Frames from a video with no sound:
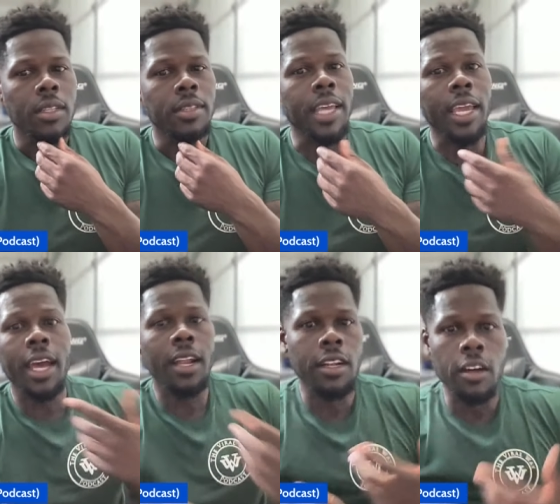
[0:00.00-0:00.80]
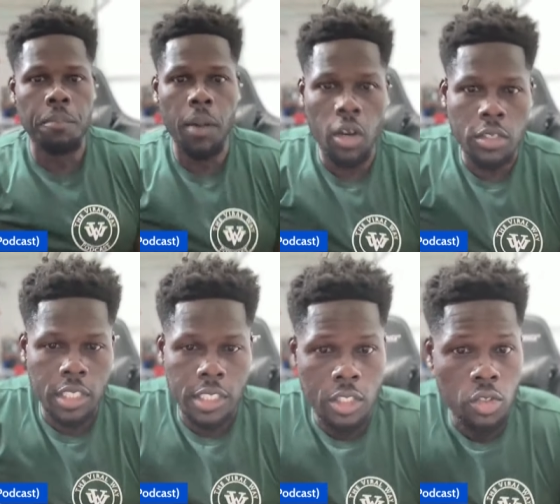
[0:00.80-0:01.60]
they got enough balls
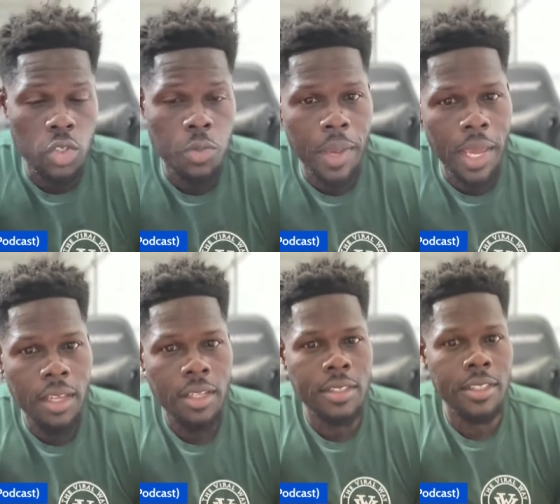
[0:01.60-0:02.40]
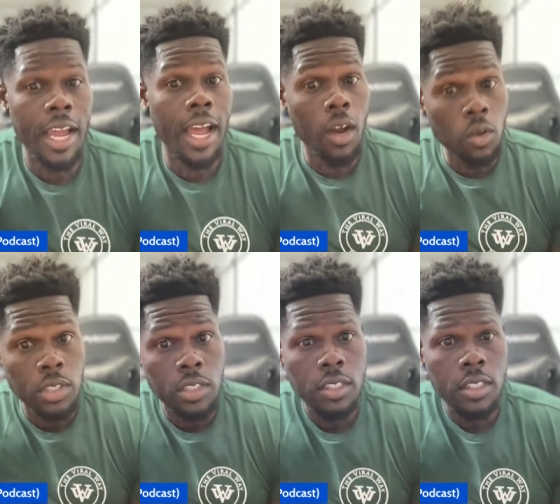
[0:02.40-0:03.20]
to disrespect the
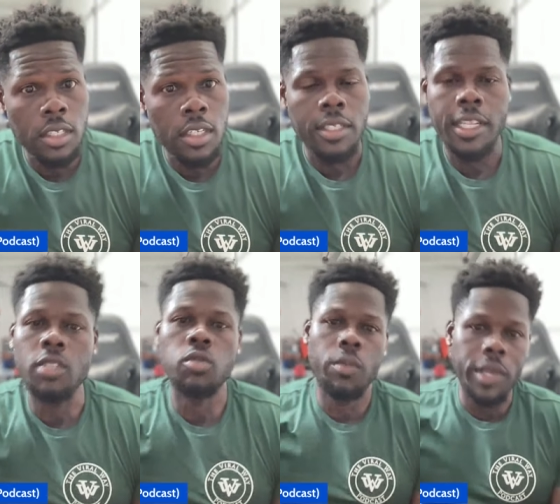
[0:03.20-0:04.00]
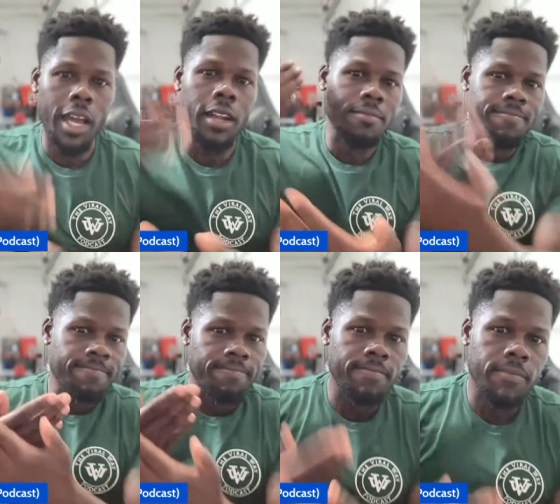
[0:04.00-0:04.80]
house, that's when we gotta
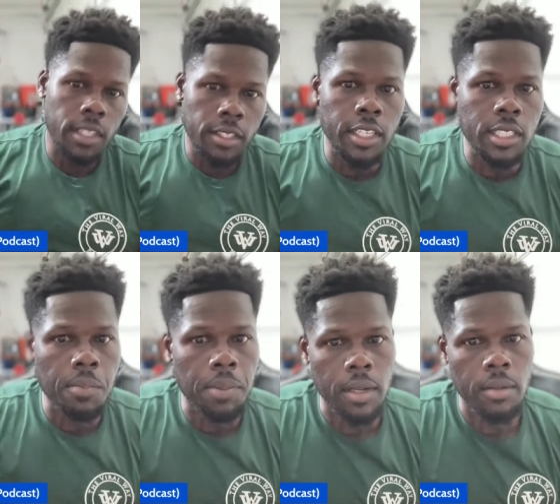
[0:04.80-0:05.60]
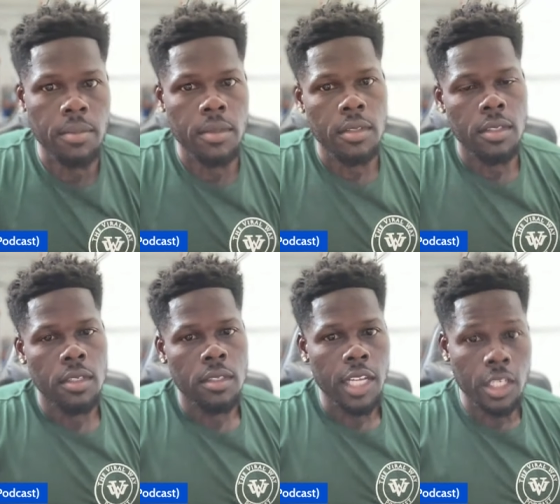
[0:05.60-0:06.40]
discipline them.
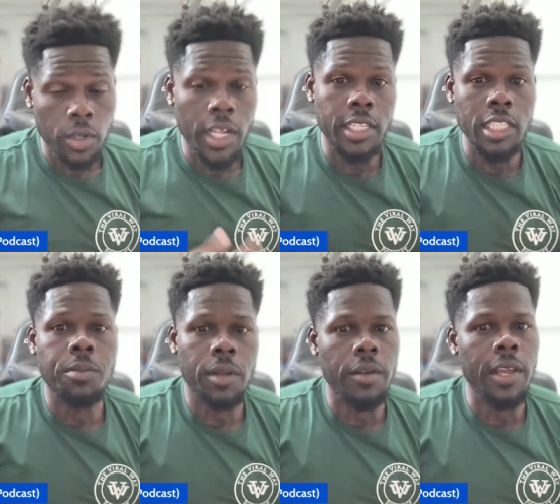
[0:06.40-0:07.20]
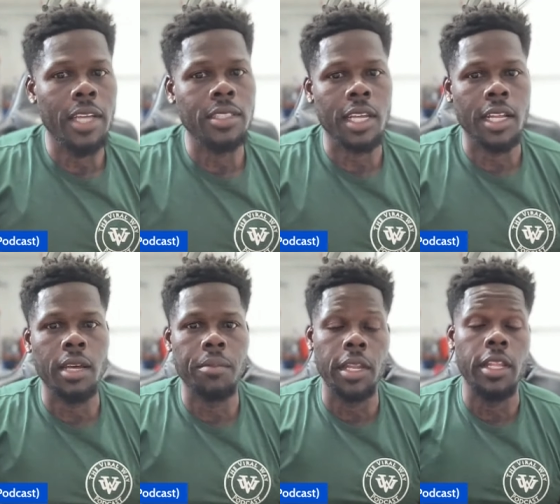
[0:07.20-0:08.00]
That's when that disciplinary action gotta
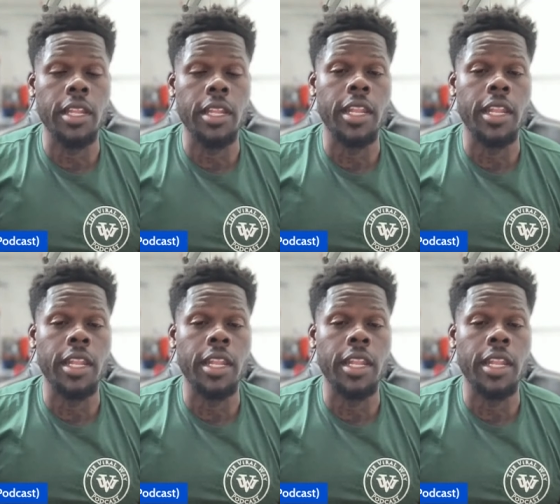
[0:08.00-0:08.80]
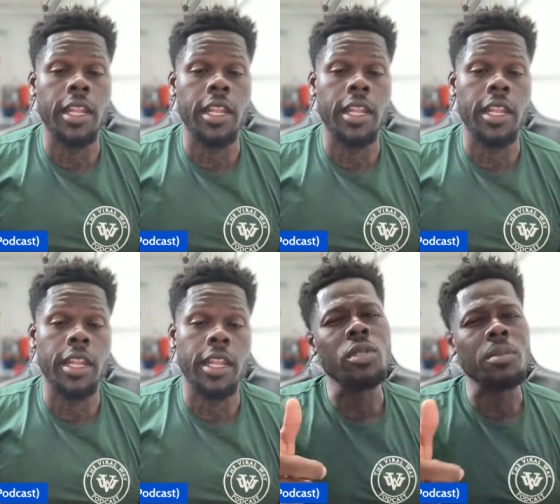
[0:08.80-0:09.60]
come in, and they gotta be reminded.
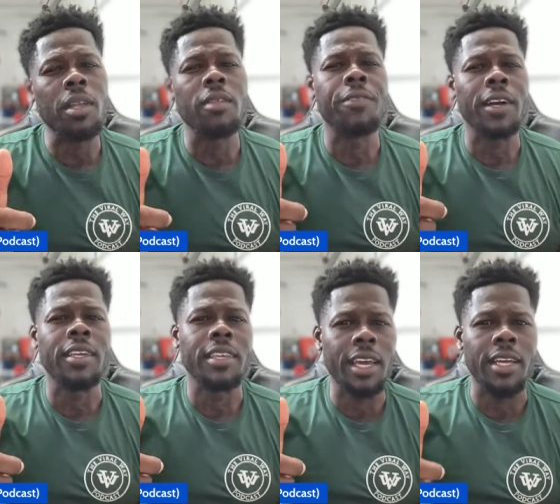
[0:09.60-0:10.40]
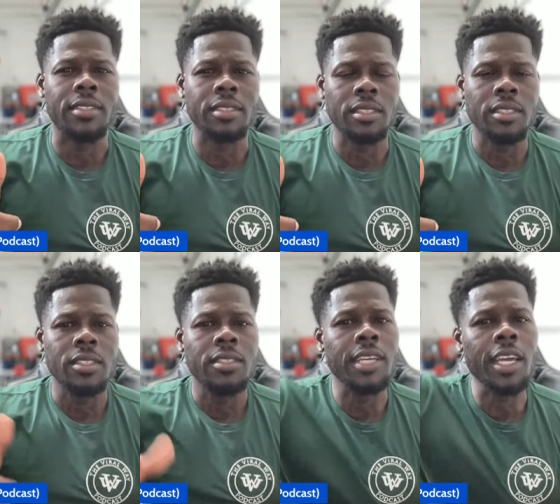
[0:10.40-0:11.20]
Hey, use a motherfucking guest.
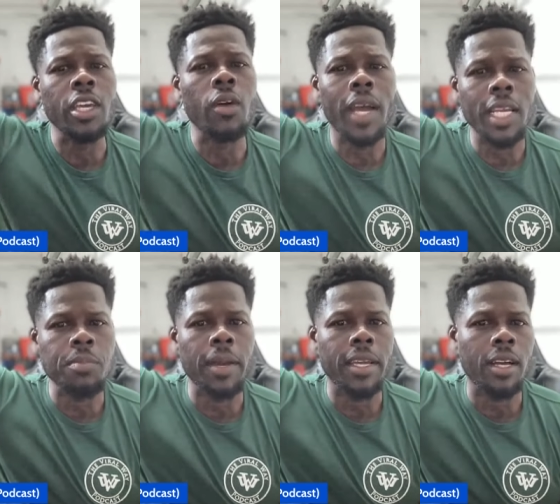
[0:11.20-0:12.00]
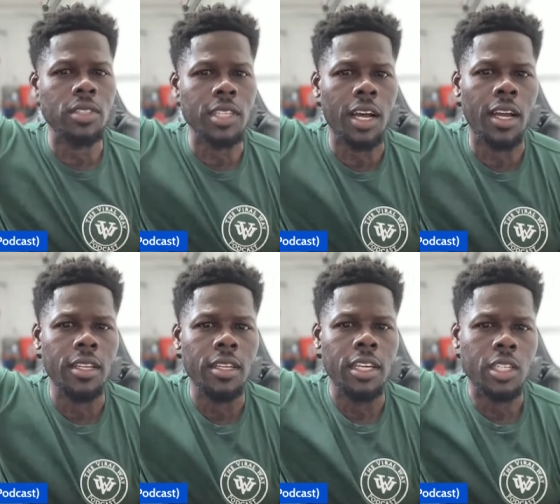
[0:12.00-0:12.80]
Take your ass back outside,
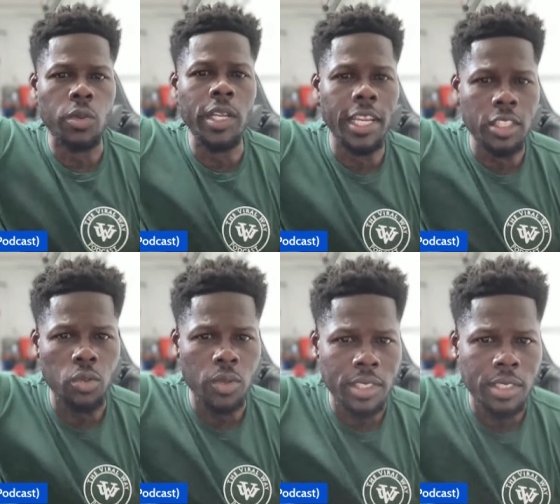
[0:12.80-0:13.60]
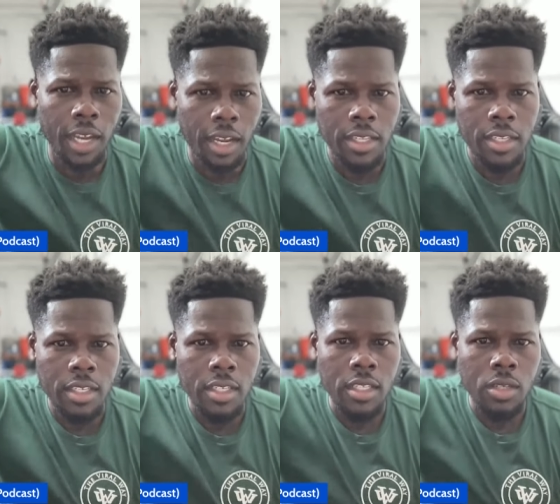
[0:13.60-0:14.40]
because we let you inside.
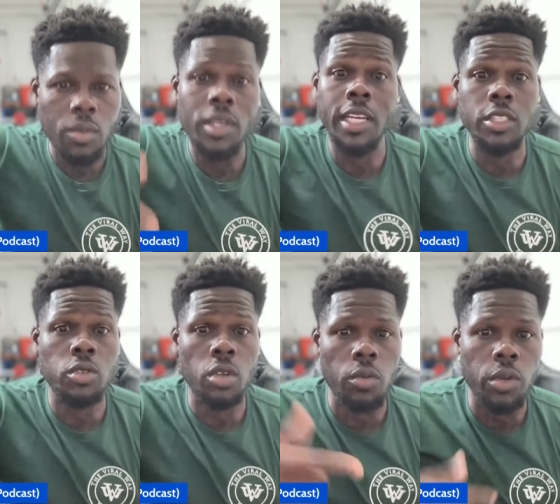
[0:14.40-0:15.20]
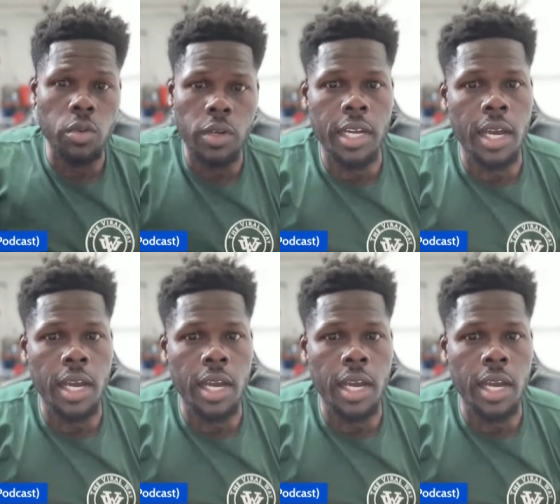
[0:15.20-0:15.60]
We'll let you know when you can